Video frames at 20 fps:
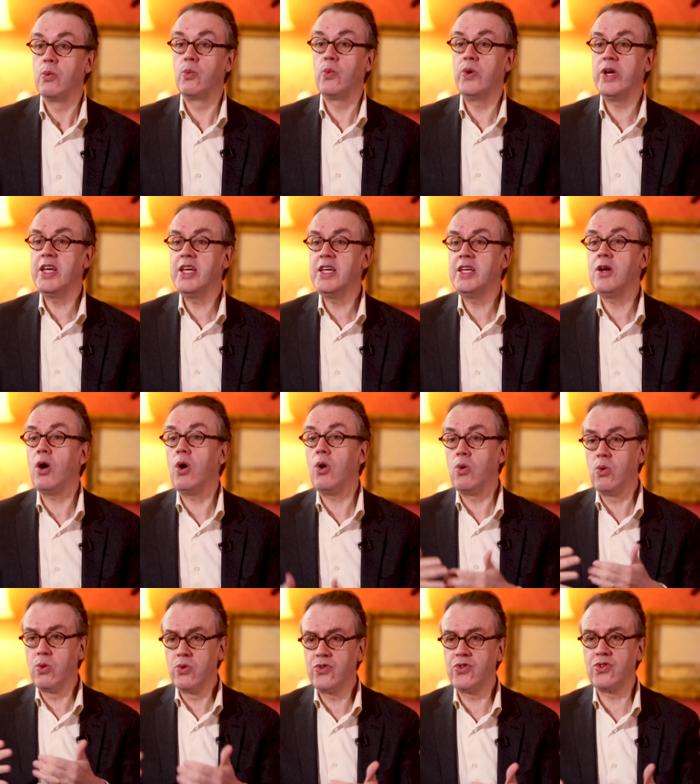We
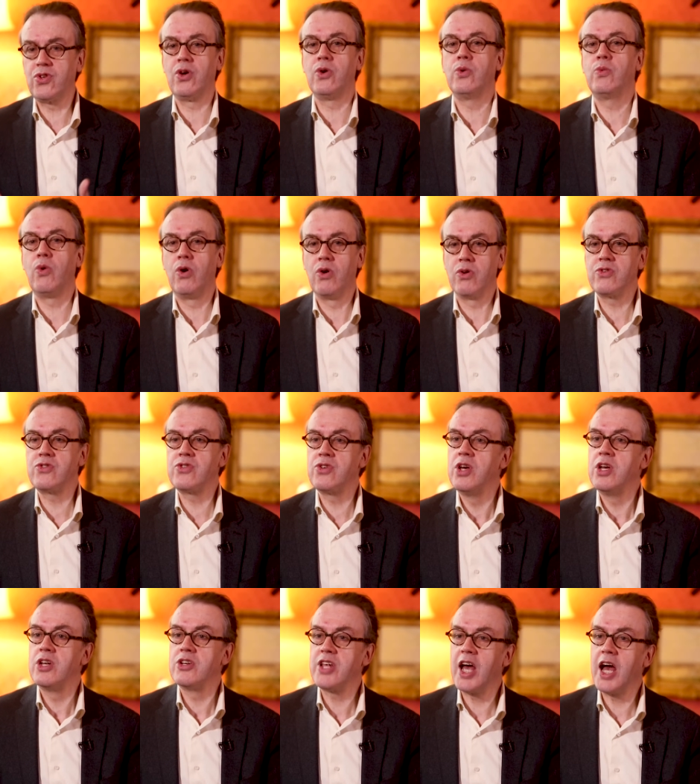also want
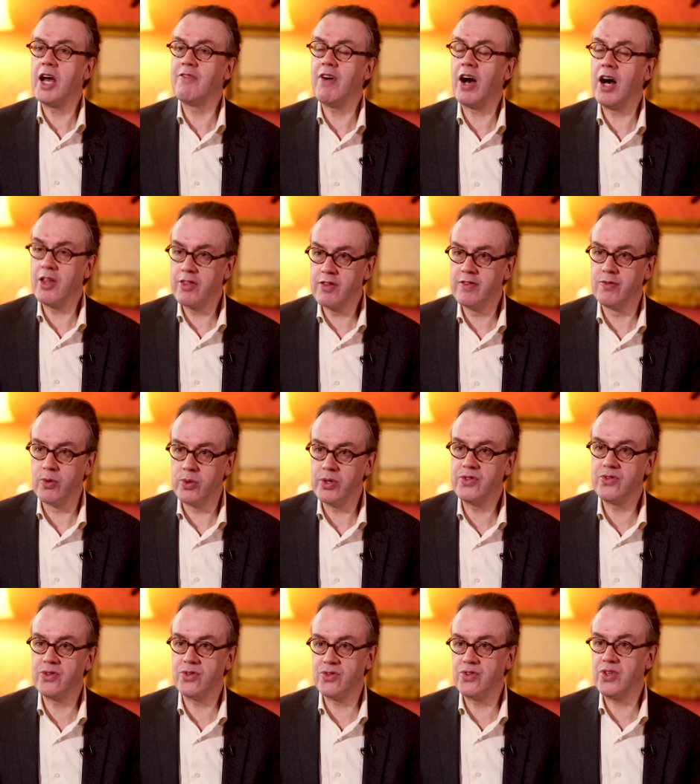to have other
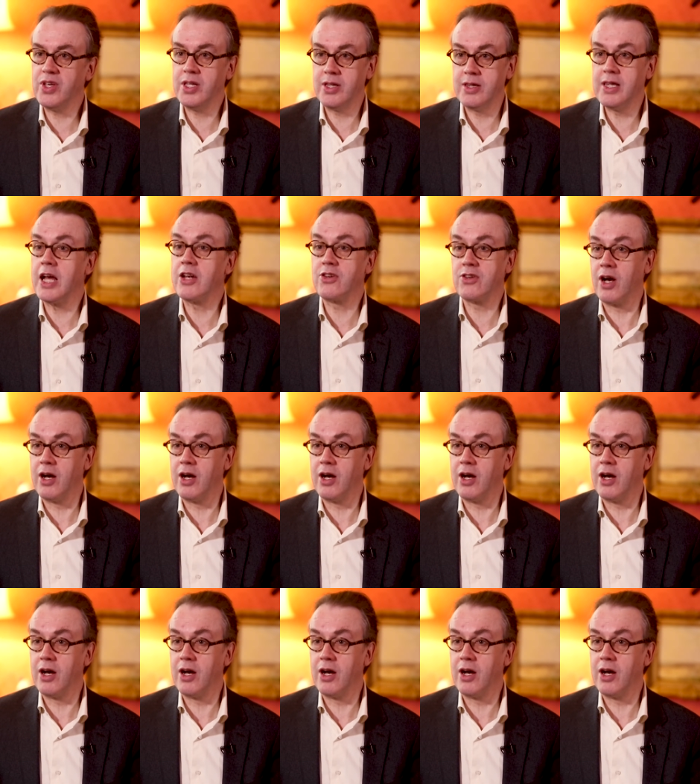voices in that